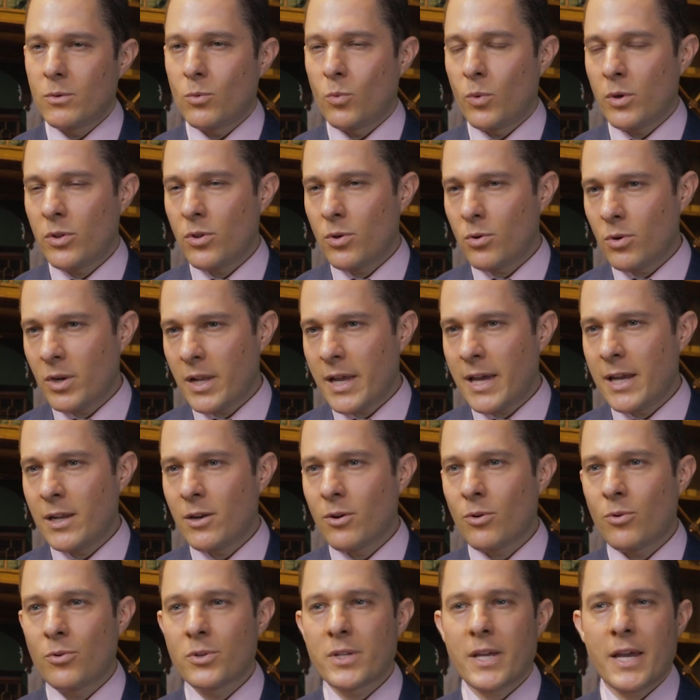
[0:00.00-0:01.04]
with your
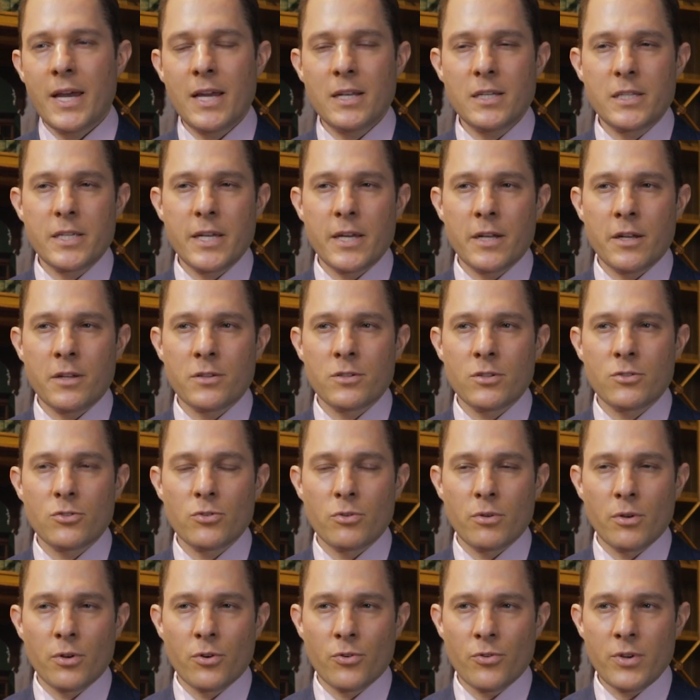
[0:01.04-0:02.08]
landlord and tenant
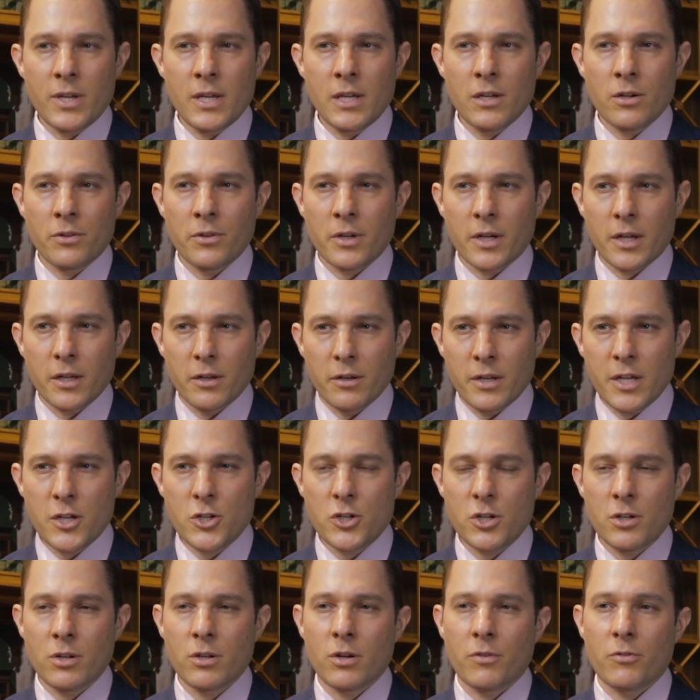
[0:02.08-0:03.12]
to agree on the
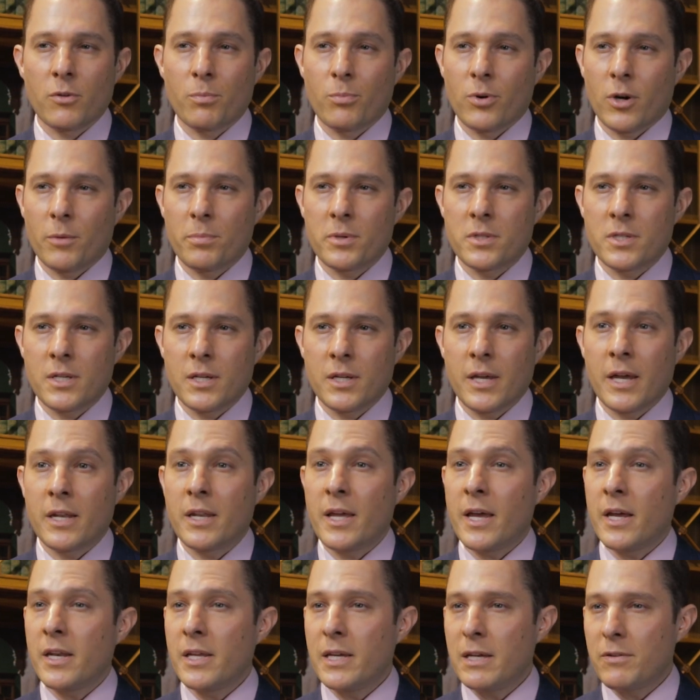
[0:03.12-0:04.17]
condition of the property
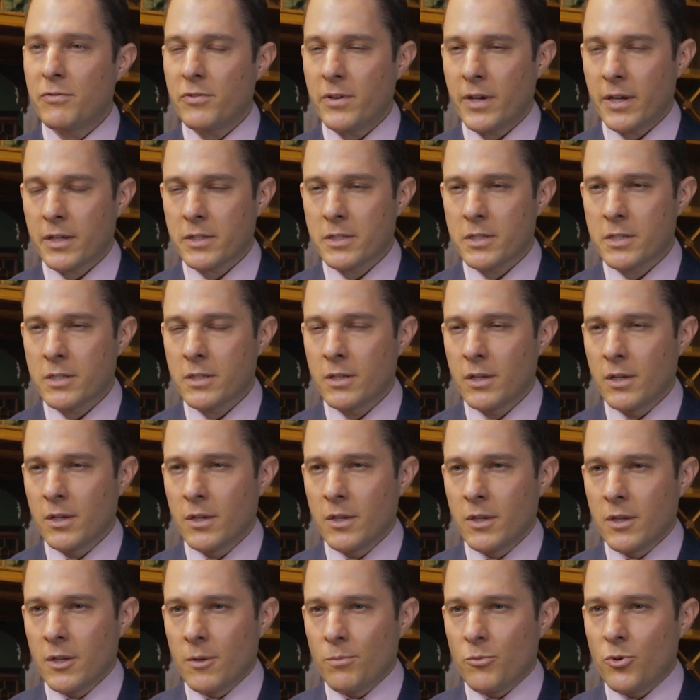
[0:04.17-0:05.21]
and any effects.
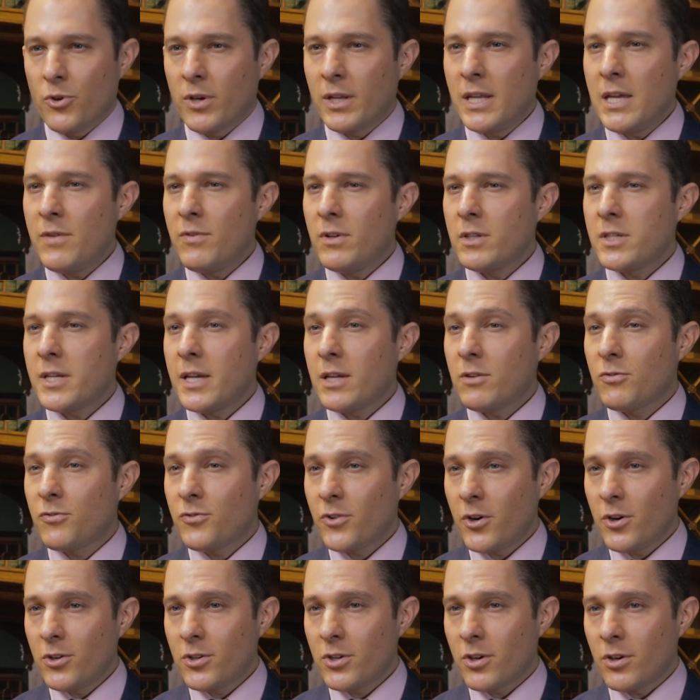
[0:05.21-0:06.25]
You can even take
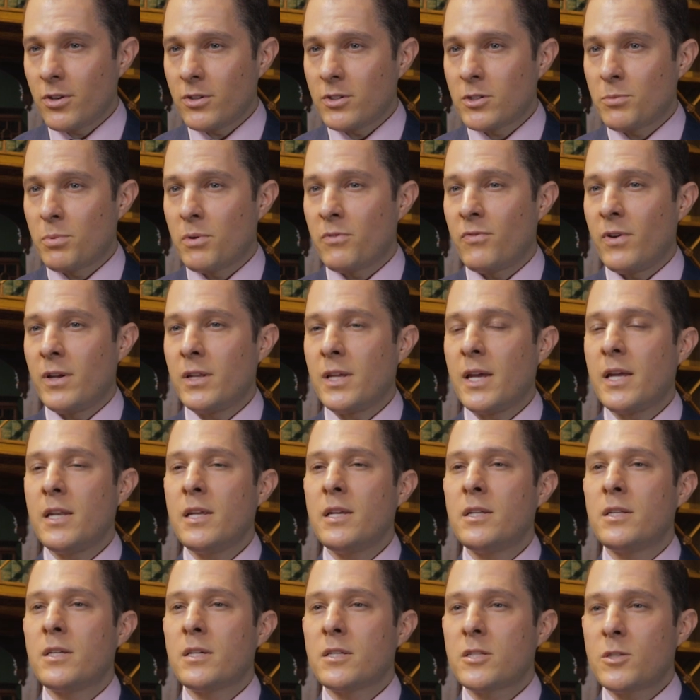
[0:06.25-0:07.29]
photos to prevent
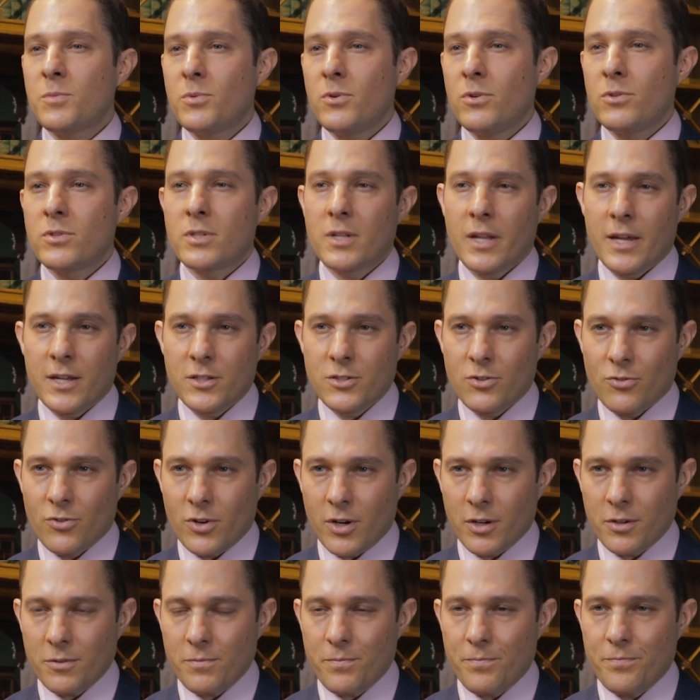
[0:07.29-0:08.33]
any disputes
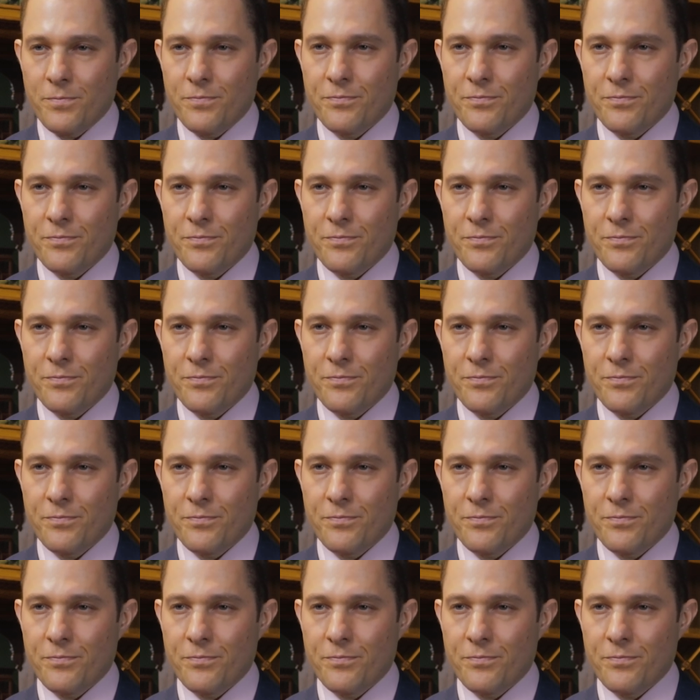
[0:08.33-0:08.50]
later on.